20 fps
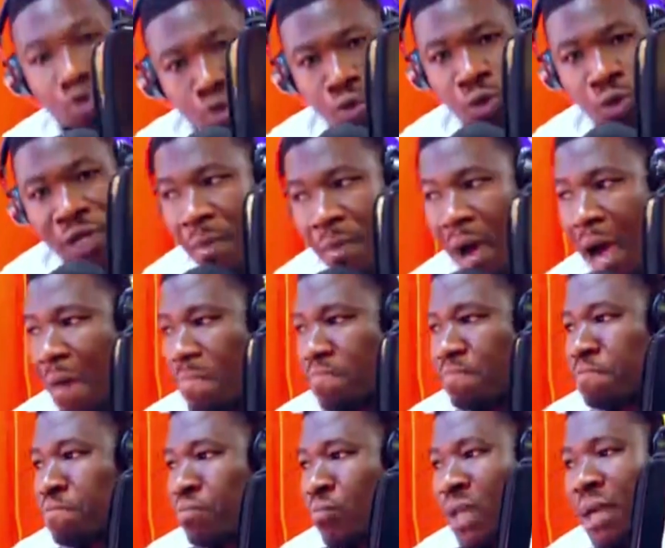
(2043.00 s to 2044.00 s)
told them
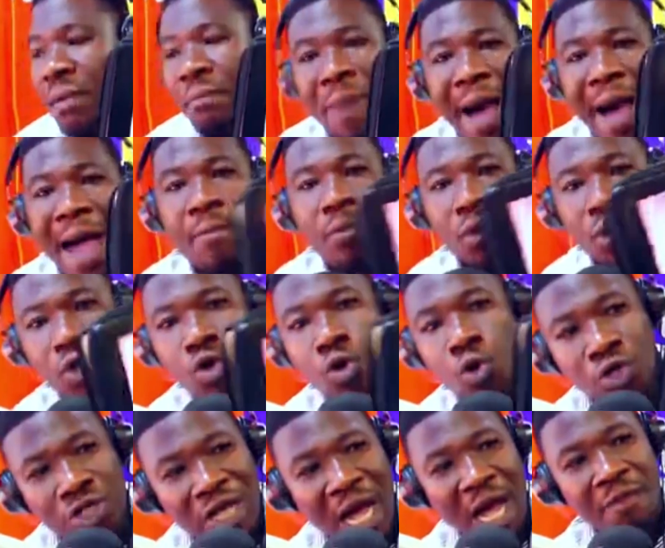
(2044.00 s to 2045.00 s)
about. Bible ni
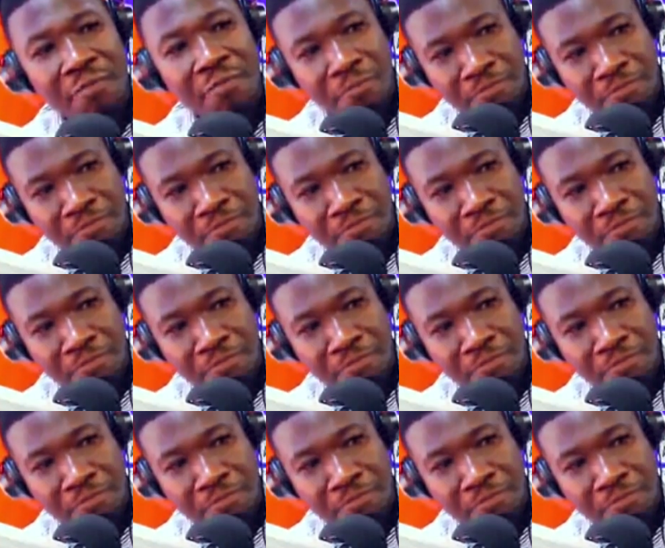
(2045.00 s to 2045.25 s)
uja.